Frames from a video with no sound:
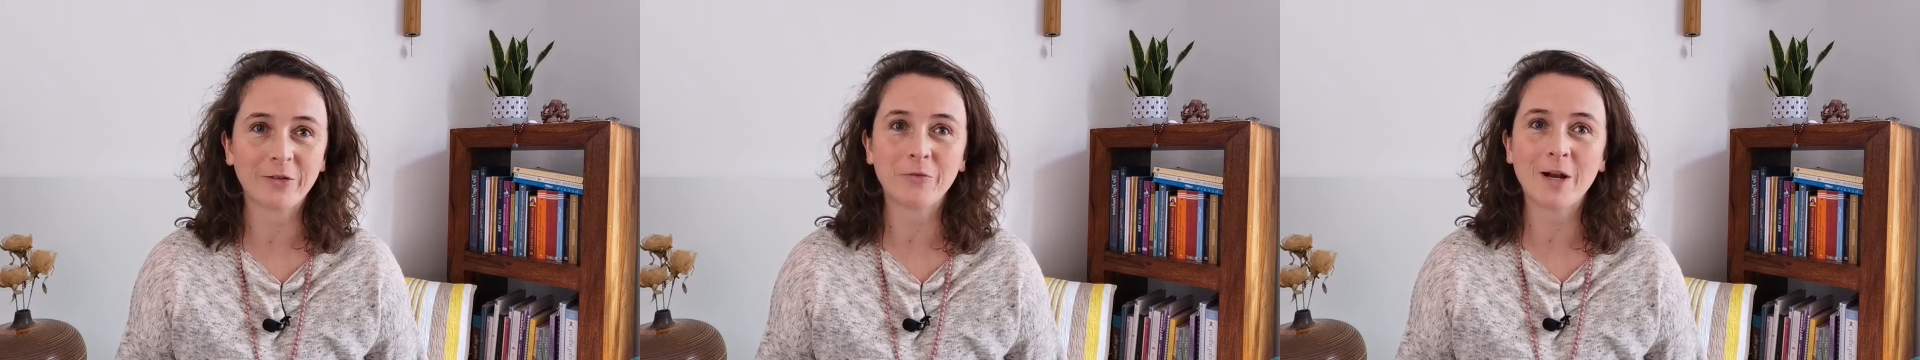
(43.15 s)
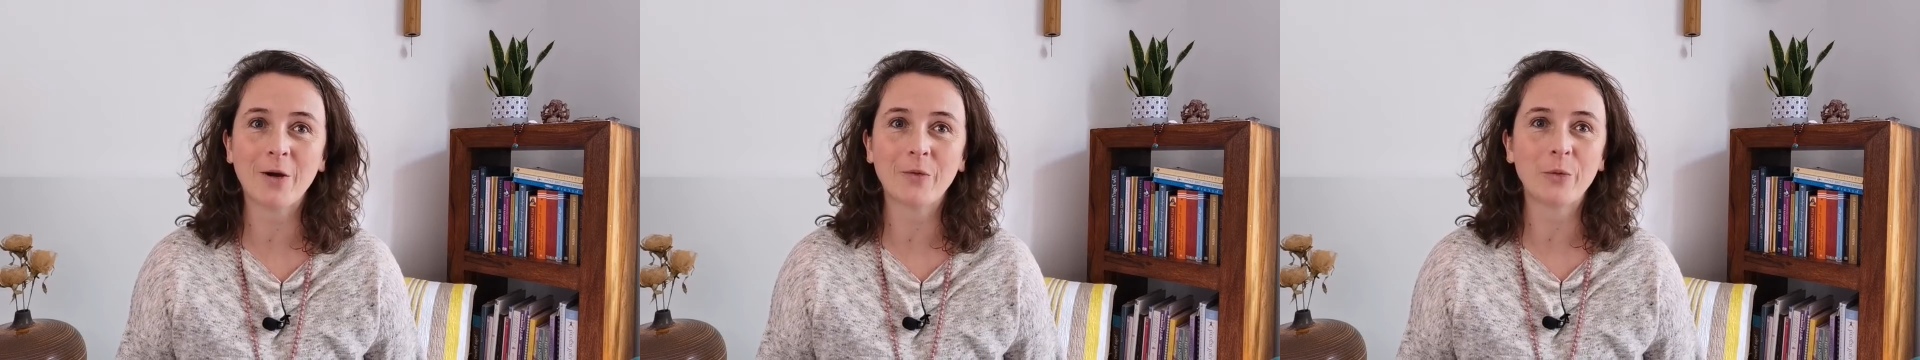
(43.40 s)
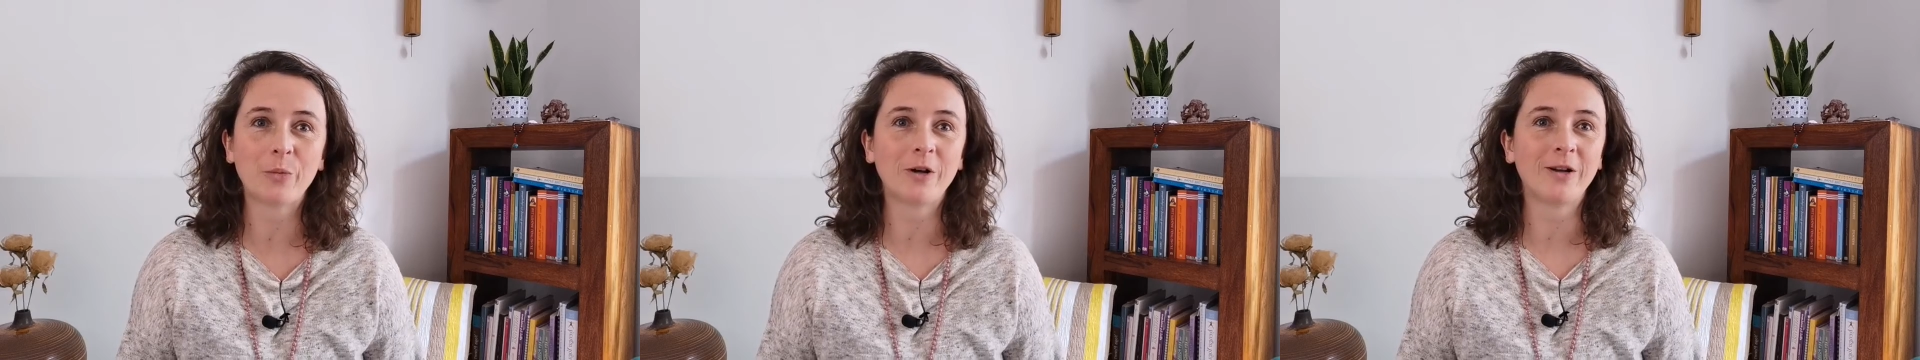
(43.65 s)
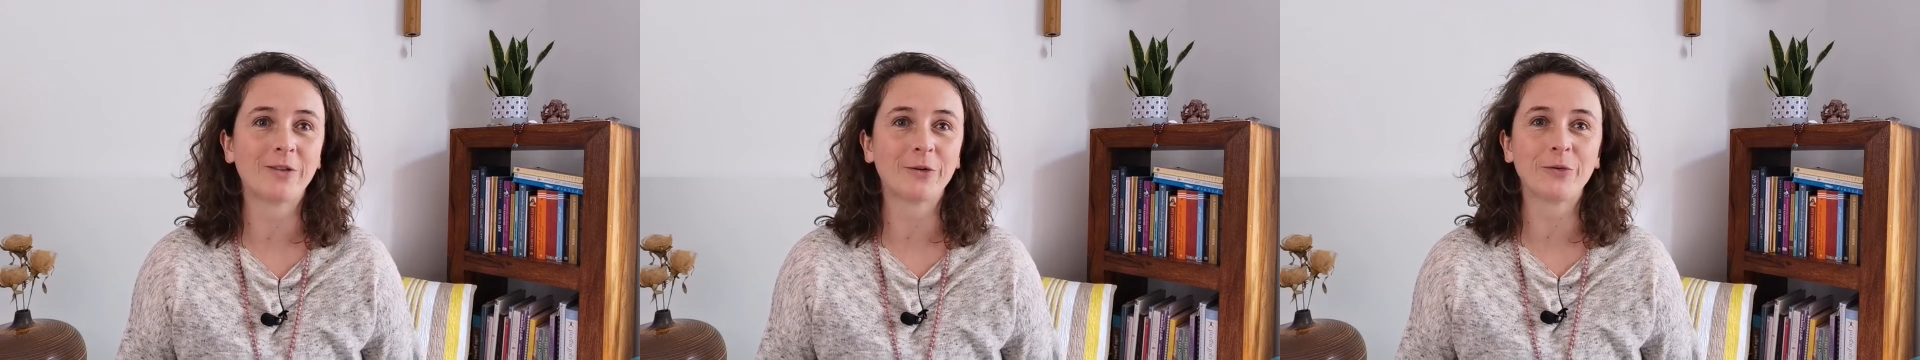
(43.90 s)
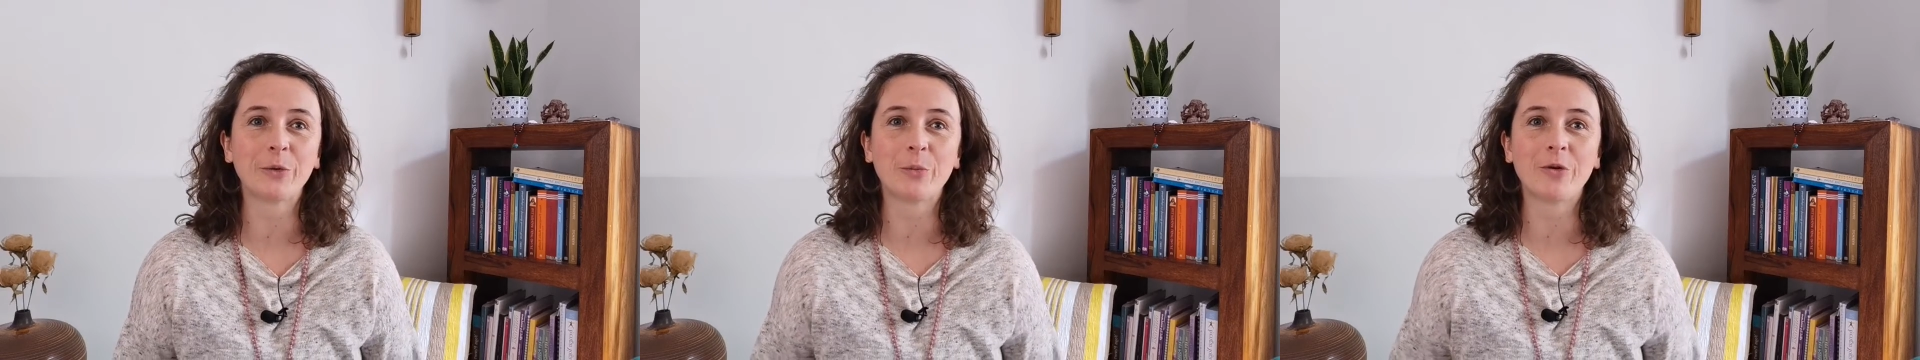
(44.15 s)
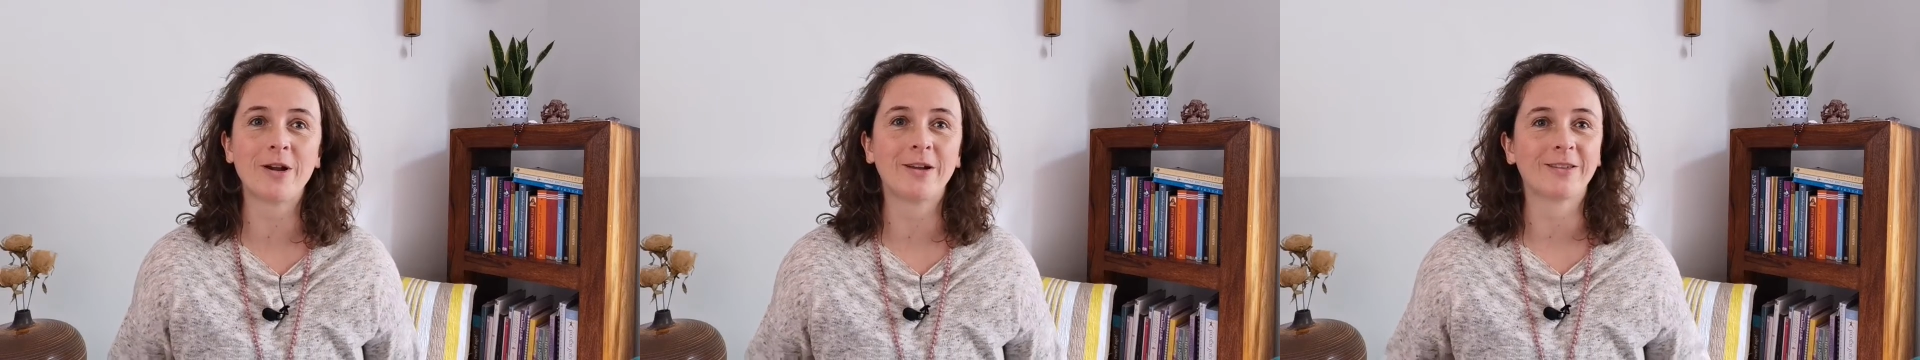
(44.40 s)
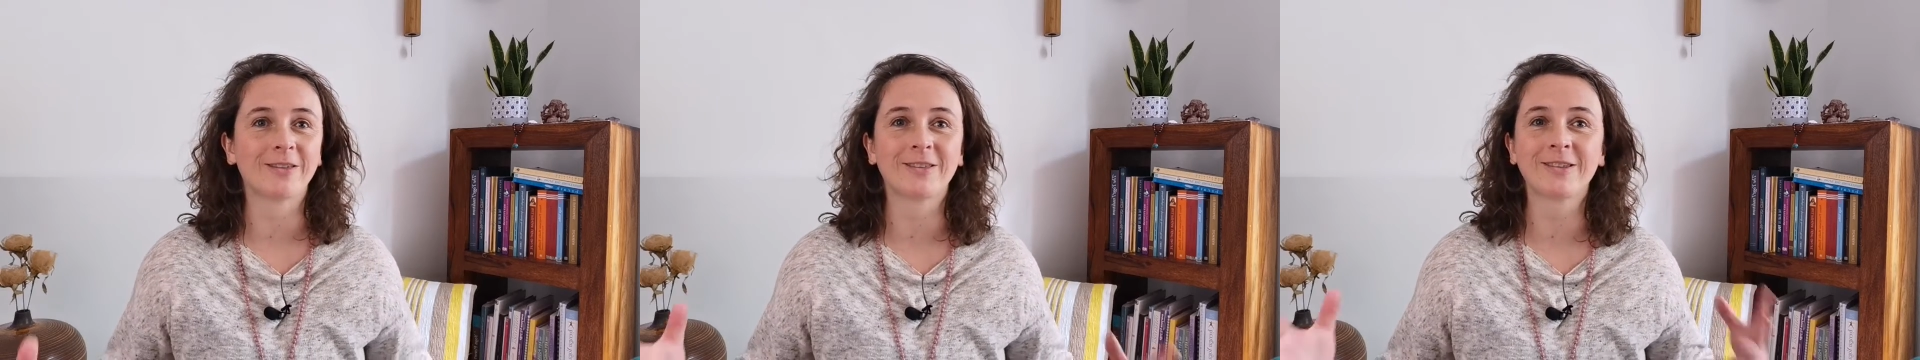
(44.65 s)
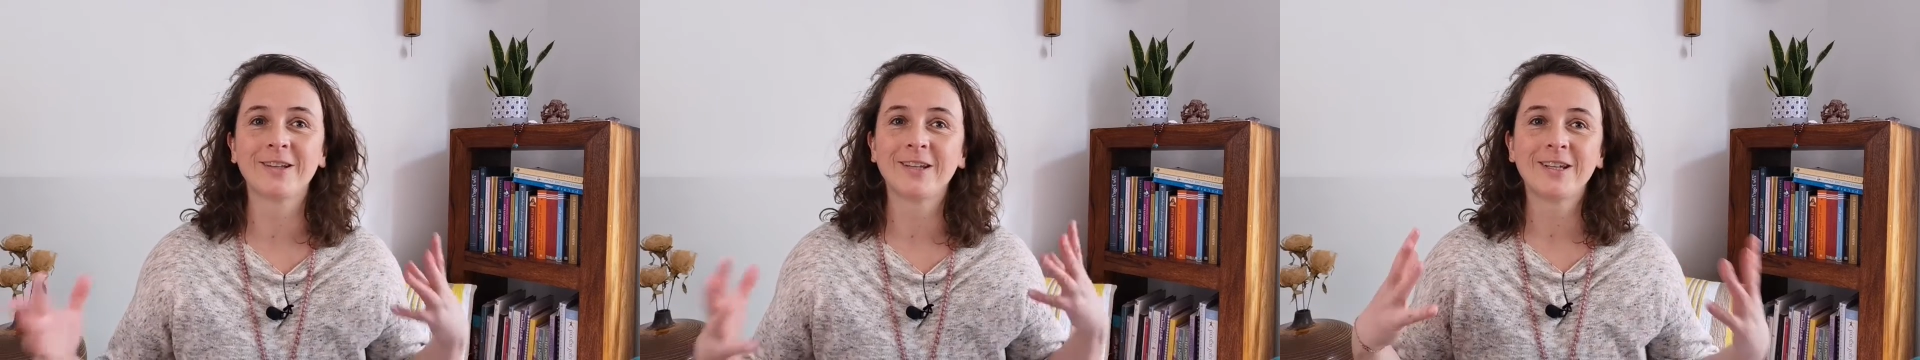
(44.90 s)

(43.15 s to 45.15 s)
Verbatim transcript: around the breath, on the breath,